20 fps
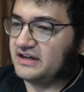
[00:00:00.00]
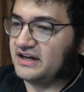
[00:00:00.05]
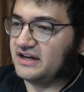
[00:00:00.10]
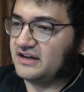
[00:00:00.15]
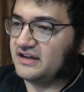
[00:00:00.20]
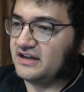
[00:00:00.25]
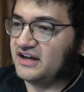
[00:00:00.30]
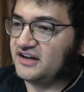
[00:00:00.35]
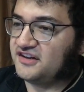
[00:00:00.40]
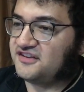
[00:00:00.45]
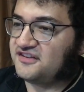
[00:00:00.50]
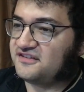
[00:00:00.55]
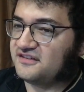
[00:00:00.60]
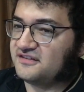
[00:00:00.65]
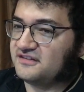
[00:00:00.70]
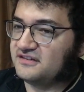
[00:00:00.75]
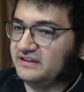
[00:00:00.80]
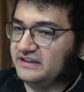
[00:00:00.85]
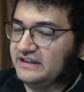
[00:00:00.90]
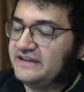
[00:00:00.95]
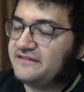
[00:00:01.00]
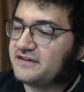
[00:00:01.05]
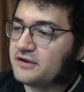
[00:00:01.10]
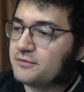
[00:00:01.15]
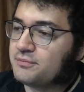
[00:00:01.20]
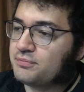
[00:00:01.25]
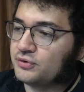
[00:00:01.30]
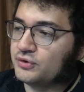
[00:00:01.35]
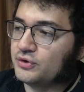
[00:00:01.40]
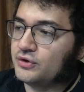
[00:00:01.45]
it's living
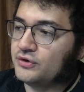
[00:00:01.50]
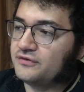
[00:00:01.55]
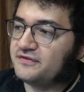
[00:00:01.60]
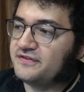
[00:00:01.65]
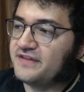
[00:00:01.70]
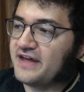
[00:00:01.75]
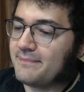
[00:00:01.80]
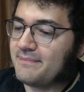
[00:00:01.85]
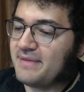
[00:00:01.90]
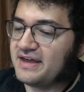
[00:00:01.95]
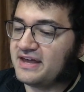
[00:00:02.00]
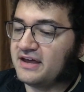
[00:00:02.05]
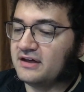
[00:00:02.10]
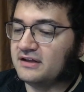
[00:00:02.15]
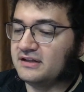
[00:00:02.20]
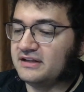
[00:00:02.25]
proof that making a